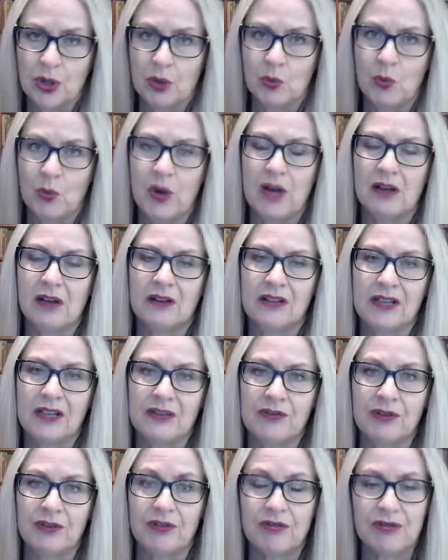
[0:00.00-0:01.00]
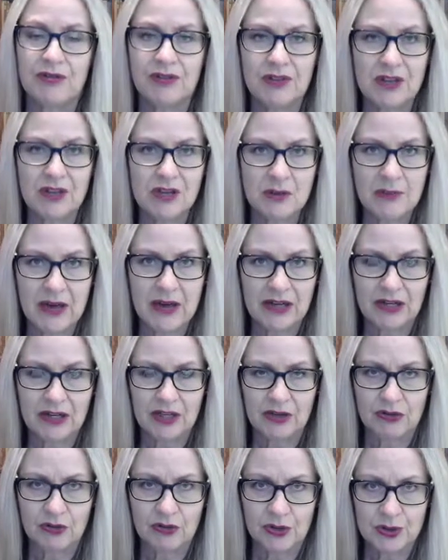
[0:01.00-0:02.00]
Well, if you think about it
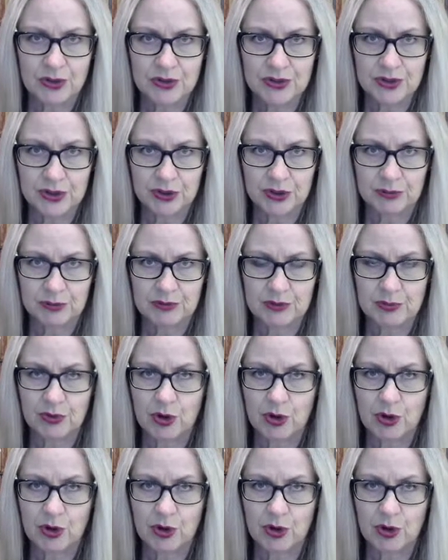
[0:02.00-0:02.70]
in those terms,